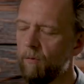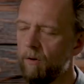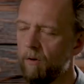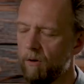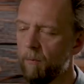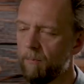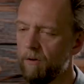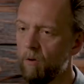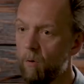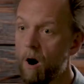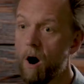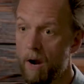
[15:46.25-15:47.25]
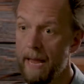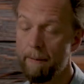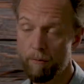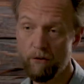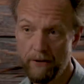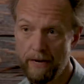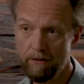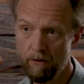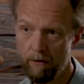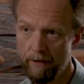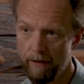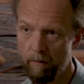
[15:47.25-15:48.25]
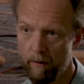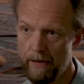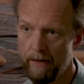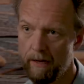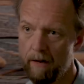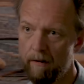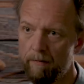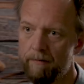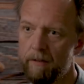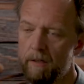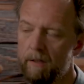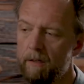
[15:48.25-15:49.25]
you are a protector in a way of,